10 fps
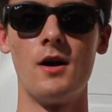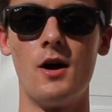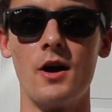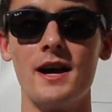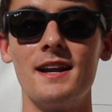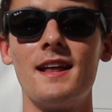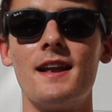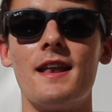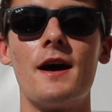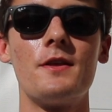Alright,
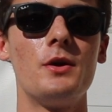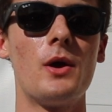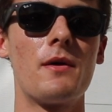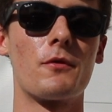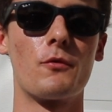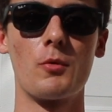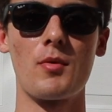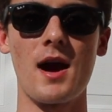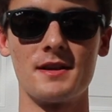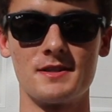now that you have your 4
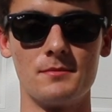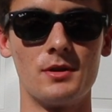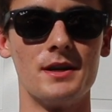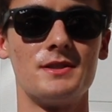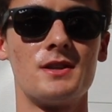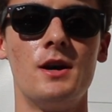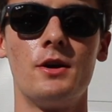brackets in place,